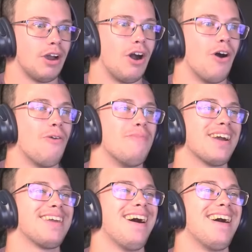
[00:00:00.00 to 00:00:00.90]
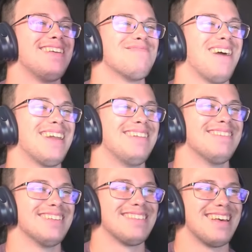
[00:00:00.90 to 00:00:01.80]
Oh my god, he's about to
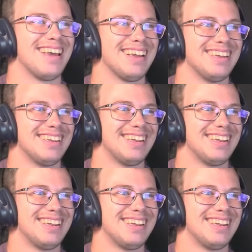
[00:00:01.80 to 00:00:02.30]
do his thing.